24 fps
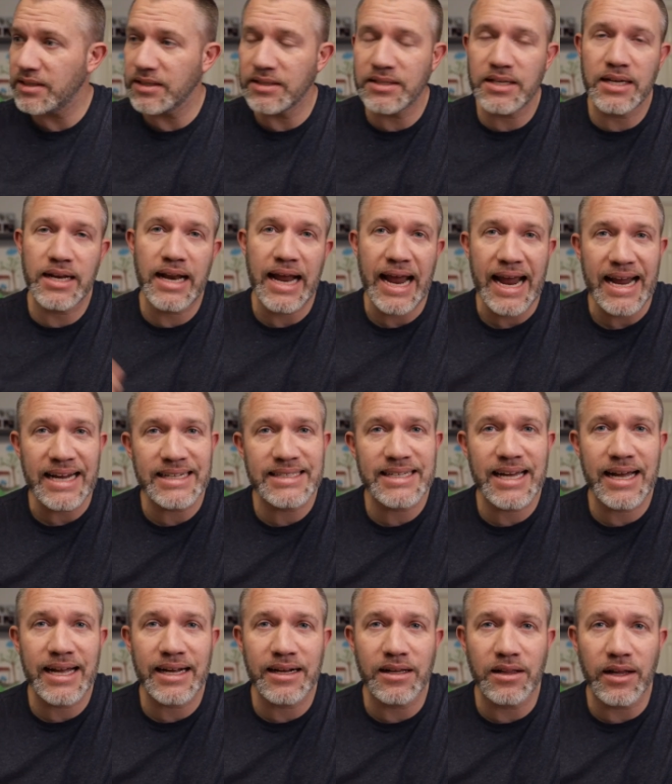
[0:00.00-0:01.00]
is an
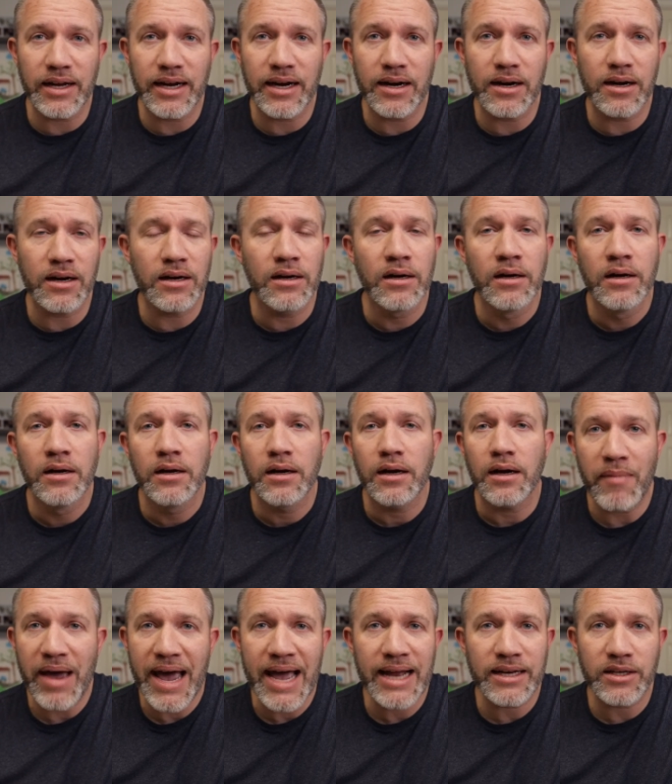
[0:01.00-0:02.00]
anti-glare
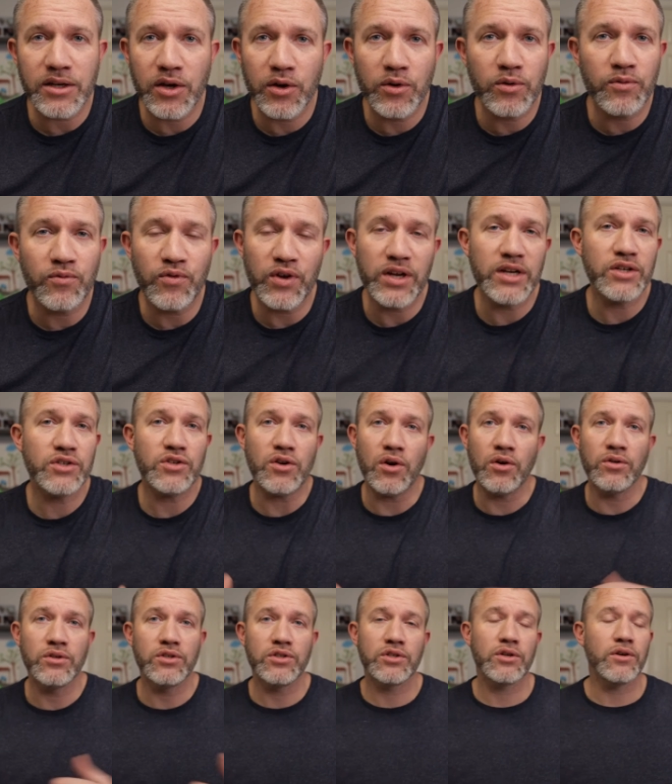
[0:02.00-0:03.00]
matte coat finish
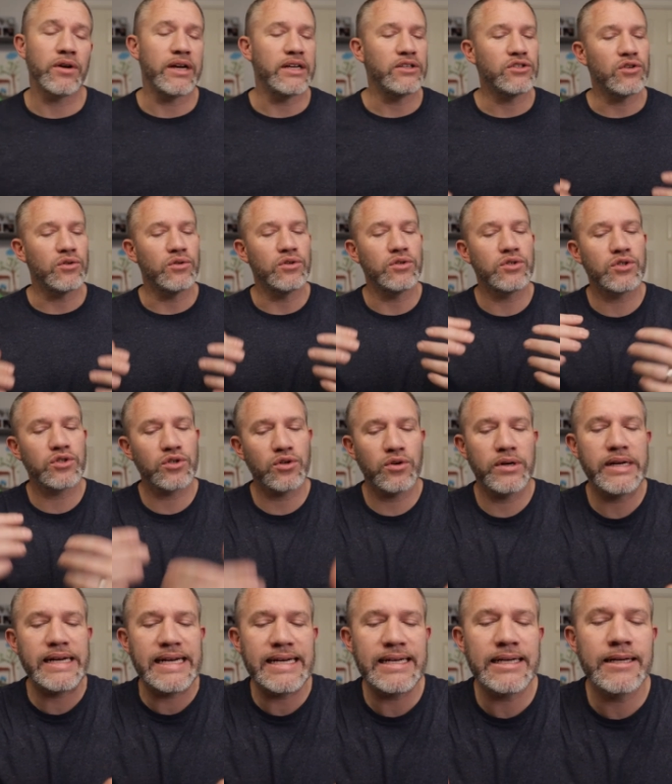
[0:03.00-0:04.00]
on the screen. So the
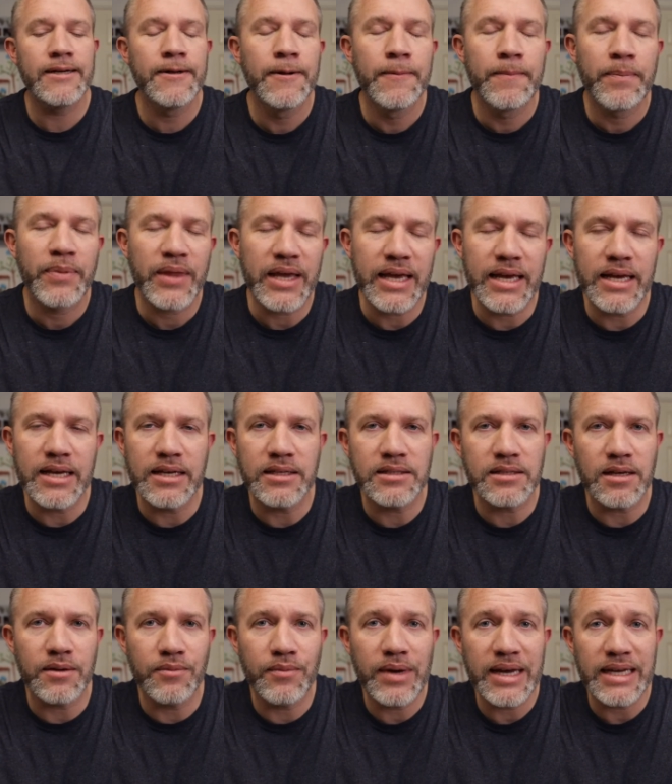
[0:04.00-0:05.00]
screen is
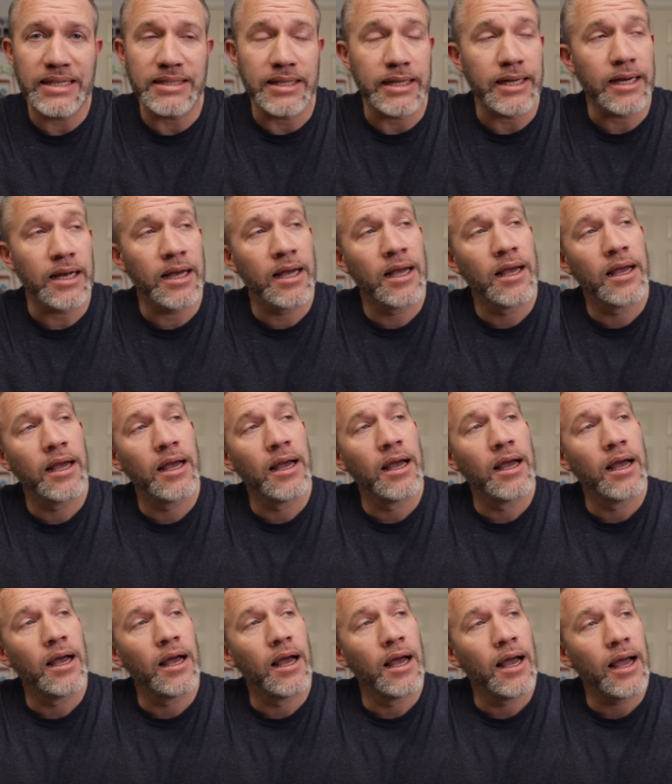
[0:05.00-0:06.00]
amazing.
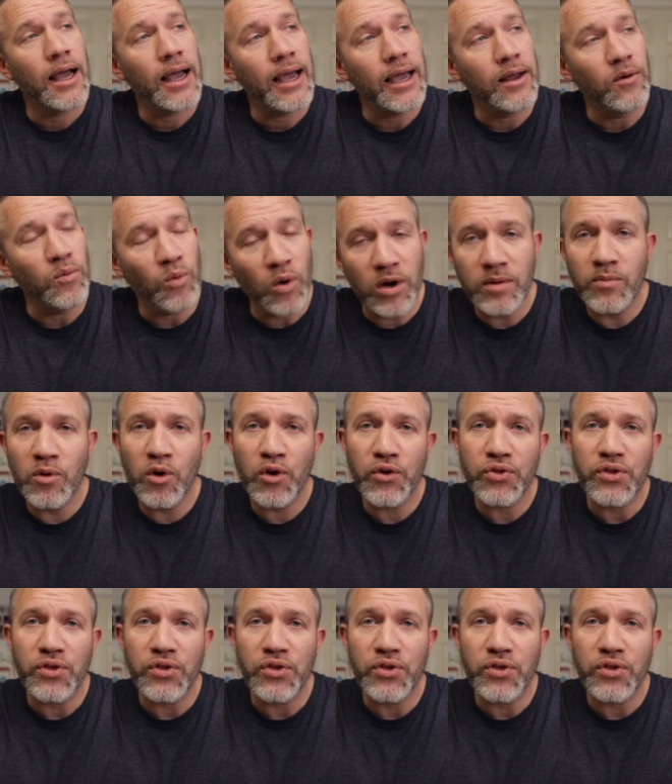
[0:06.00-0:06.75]
And one more